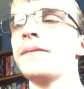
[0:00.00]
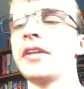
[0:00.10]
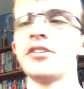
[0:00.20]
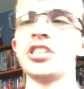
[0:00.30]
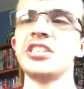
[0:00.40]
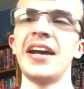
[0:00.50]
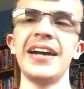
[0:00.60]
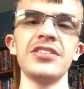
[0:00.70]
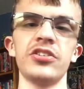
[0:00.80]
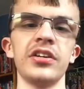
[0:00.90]
Like she
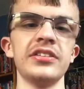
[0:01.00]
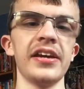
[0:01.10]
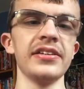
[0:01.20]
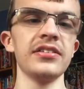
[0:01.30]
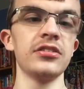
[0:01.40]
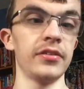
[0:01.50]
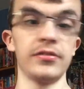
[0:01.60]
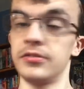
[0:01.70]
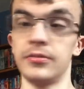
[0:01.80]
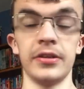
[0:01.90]
has her good days.
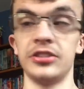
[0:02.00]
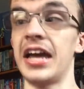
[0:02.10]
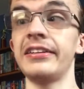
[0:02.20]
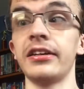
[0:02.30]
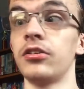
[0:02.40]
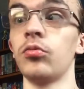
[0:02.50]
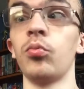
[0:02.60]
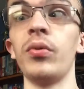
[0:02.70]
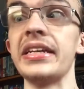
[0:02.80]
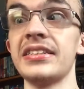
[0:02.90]
She's had like a good
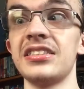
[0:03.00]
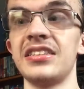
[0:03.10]
weeks.